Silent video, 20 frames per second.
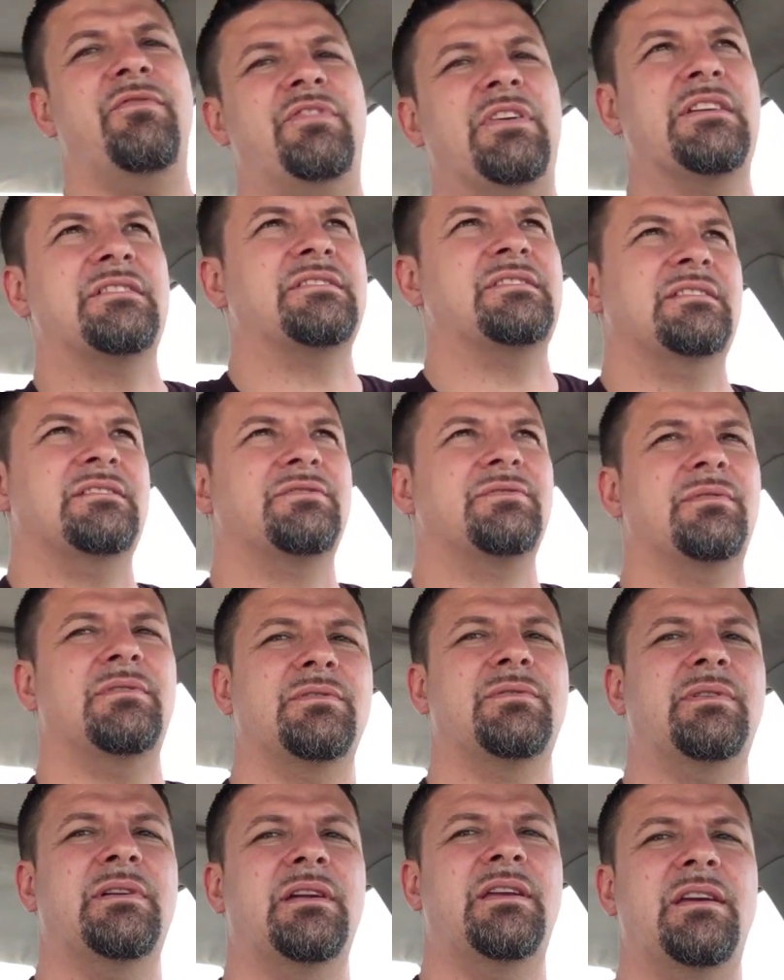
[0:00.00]
fix this
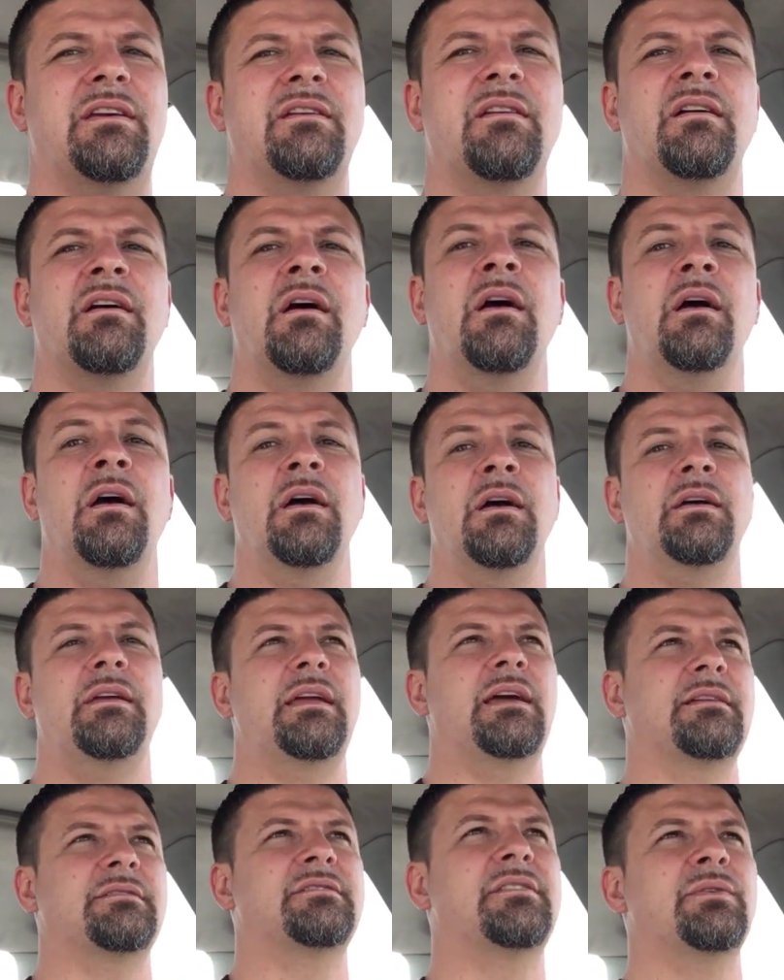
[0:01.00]
real quick here.
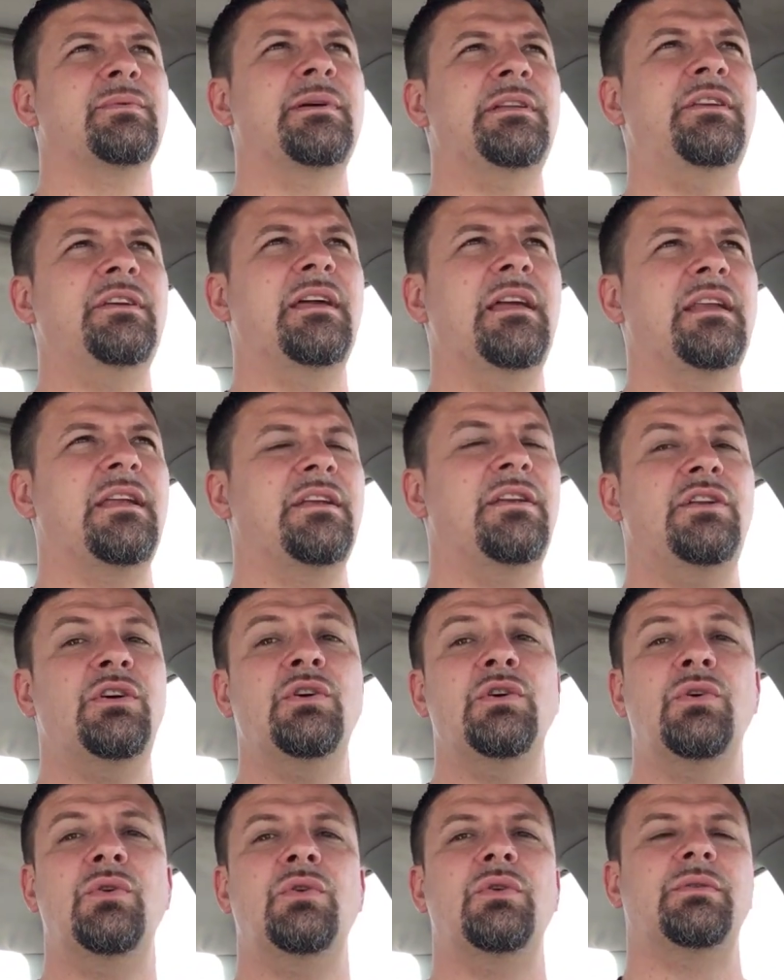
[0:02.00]
Yeah, so when you get a
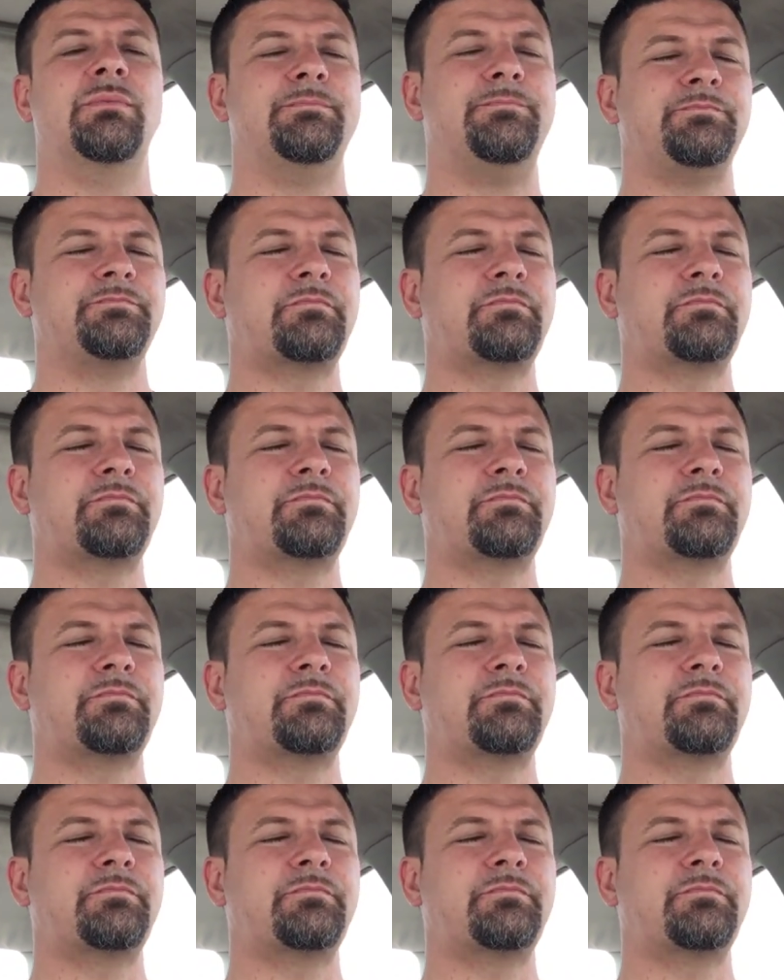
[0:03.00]
new